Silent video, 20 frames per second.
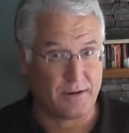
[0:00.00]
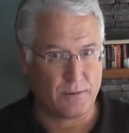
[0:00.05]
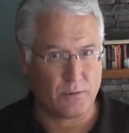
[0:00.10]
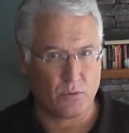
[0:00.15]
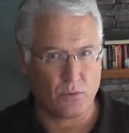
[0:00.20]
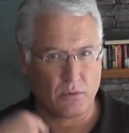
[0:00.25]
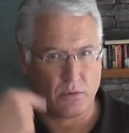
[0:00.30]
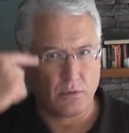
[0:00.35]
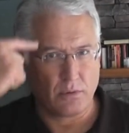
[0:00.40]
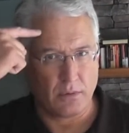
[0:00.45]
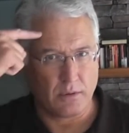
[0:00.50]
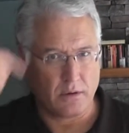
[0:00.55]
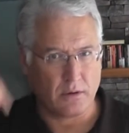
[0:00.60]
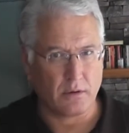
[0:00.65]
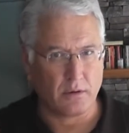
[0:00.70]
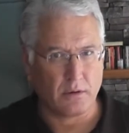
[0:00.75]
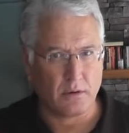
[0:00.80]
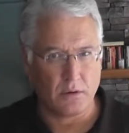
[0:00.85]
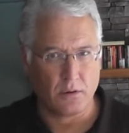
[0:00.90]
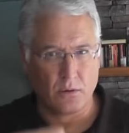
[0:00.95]
Now,
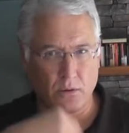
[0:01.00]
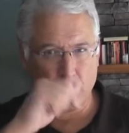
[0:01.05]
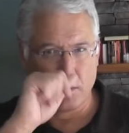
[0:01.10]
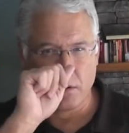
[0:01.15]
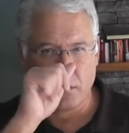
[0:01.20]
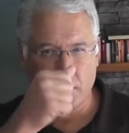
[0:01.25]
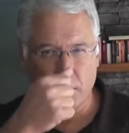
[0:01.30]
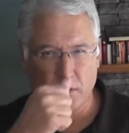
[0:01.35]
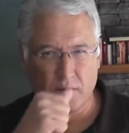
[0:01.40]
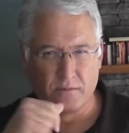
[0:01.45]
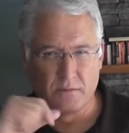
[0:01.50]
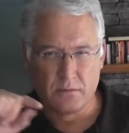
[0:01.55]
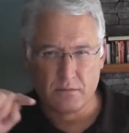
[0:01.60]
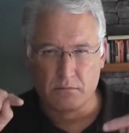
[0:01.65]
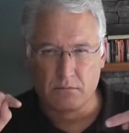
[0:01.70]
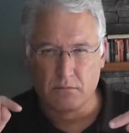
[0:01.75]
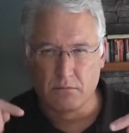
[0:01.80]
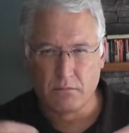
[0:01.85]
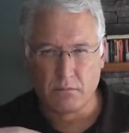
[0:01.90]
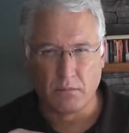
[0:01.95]
sometimes we think
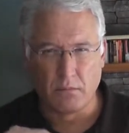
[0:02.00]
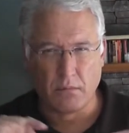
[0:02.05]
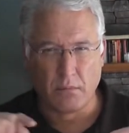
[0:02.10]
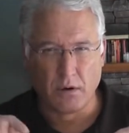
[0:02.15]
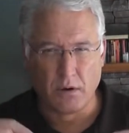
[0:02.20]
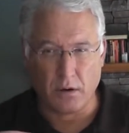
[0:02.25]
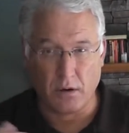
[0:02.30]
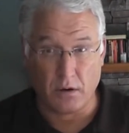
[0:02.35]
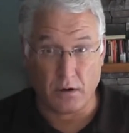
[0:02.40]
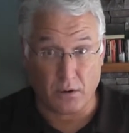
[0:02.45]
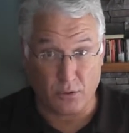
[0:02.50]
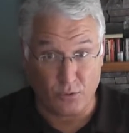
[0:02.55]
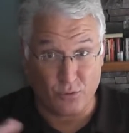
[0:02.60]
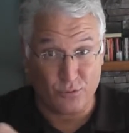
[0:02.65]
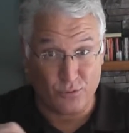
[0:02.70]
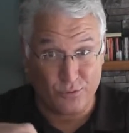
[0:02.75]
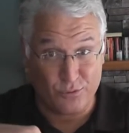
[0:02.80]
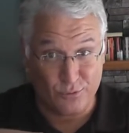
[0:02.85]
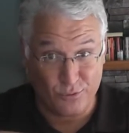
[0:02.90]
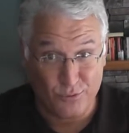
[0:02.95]
that we're
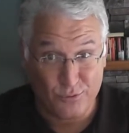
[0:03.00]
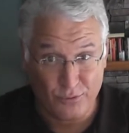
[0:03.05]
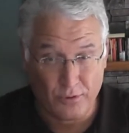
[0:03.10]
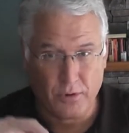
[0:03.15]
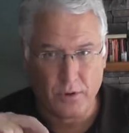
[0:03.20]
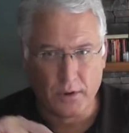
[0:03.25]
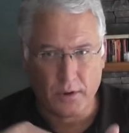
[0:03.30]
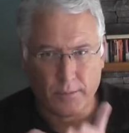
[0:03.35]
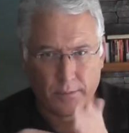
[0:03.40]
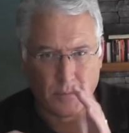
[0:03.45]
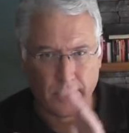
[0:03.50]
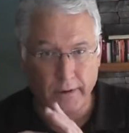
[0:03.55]
suffering here on